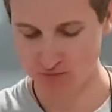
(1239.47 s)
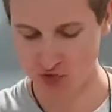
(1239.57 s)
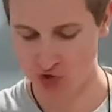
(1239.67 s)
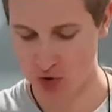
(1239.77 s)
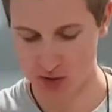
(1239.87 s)

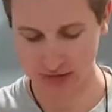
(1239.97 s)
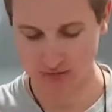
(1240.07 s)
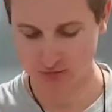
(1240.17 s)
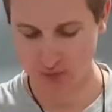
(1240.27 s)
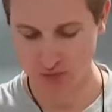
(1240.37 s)
You know
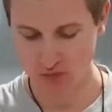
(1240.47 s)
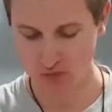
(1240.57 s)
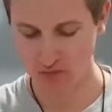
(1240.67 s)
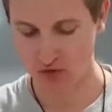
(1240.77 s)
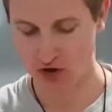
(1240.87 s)
what?
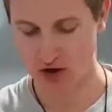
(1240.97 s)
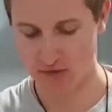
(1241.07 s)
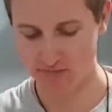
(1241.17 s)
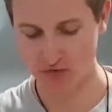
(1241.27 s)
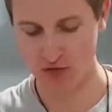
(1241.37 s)

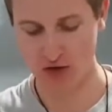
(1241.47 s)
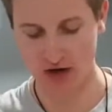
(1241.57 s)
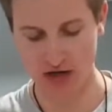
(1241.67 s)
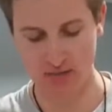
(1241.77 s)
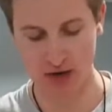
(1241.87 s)
If I
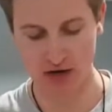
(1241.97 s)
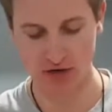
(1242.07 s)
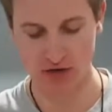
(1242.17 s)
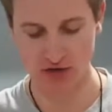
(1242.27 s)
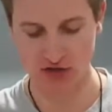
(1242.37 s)
keep
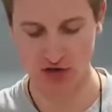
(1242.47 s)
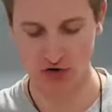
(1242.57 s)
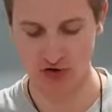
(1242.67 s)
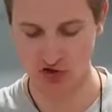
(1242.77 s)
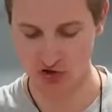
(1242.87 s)
making things that are
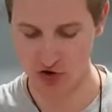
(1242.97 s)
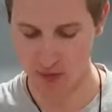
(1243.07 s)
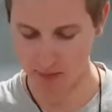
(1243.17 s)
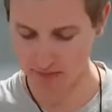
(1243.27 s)
this good,